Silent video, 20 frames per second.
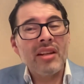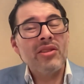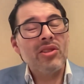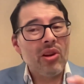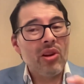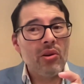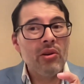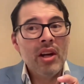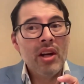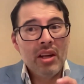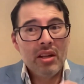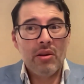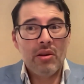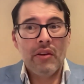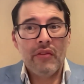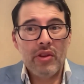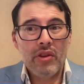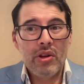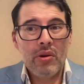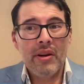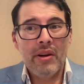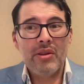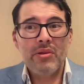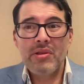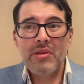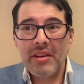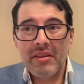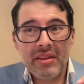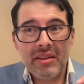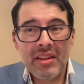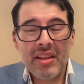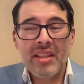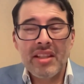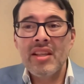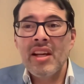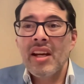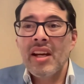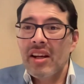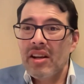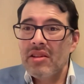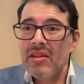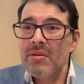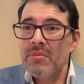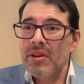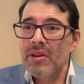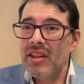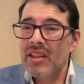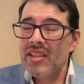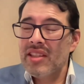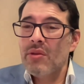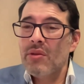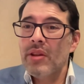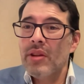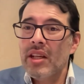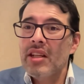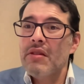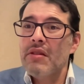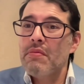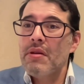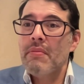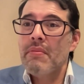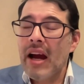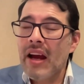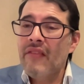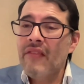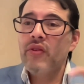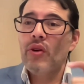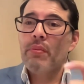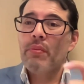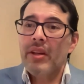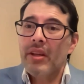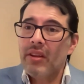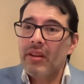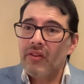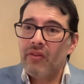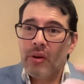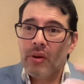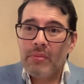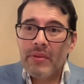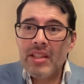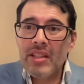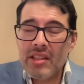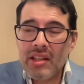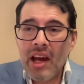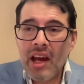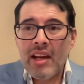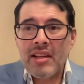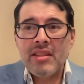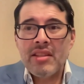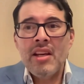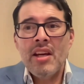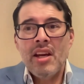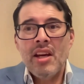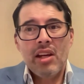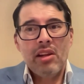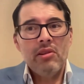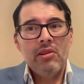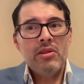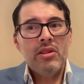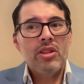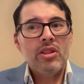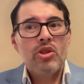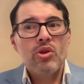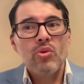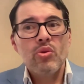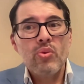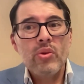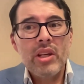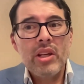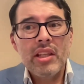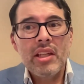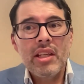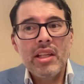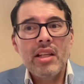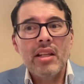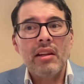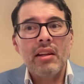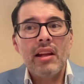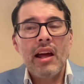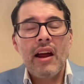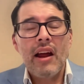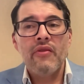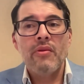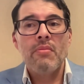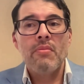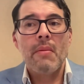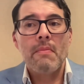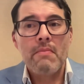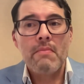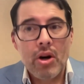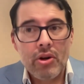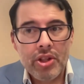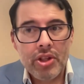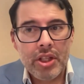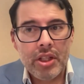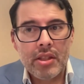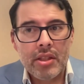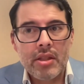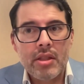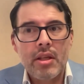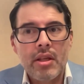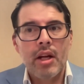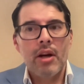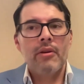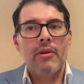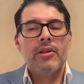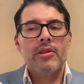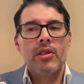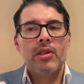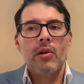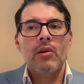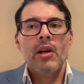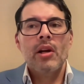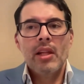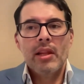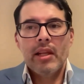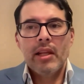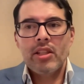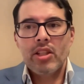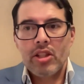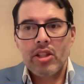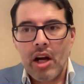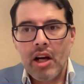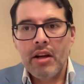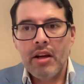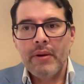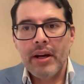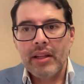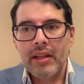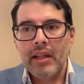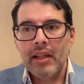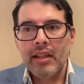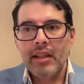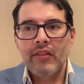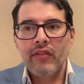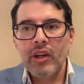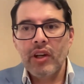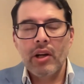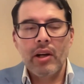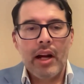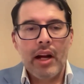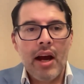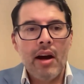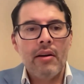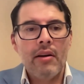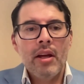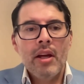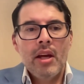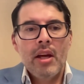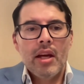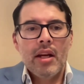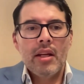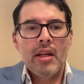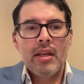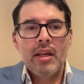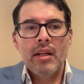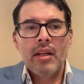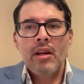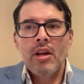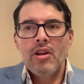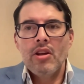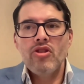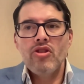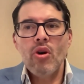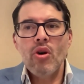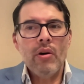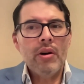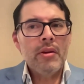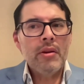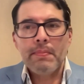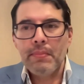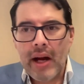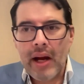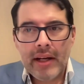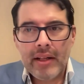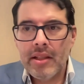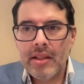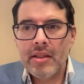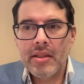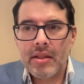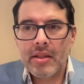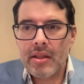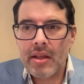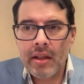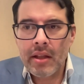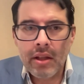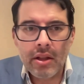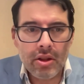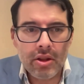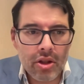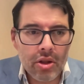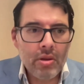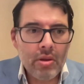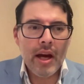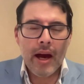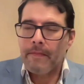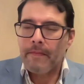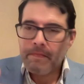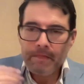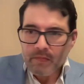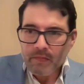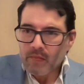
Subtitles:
So, if you don't want to do the other things, here's some of the things that we need to be mindful, because from these tests, it looks that you really eat a lot from emotions, and so let's talk about that. Let's figure it out. And again, no other practice is going to do that.